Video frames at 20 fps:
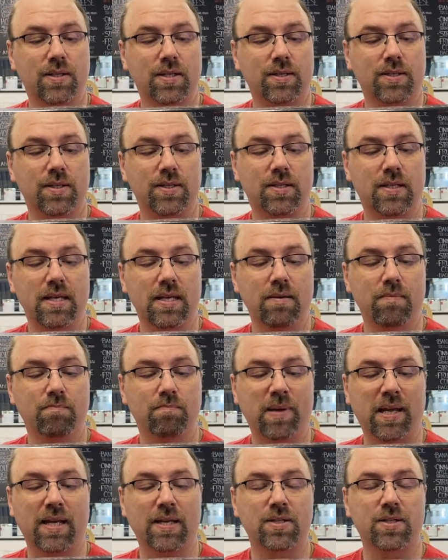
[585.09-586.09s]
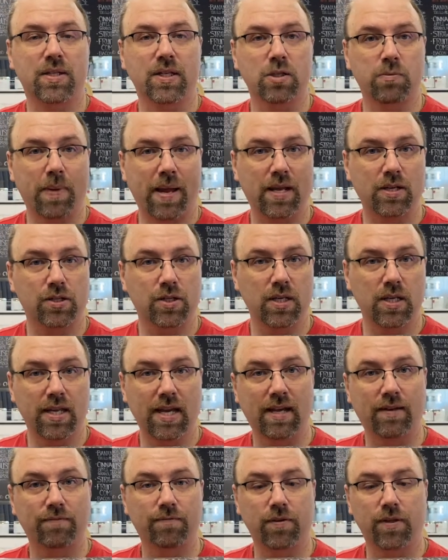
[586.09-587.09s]
This is the biggest expansion
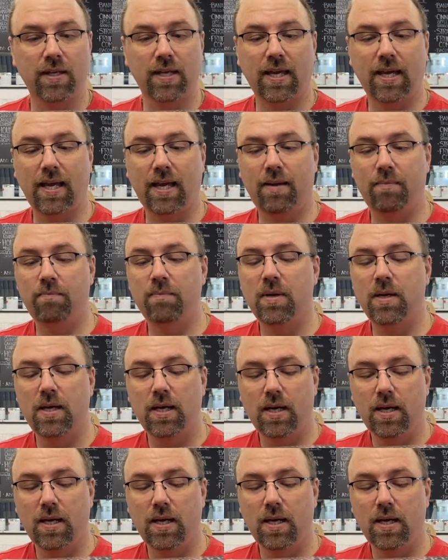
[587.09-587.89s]
yet for the game.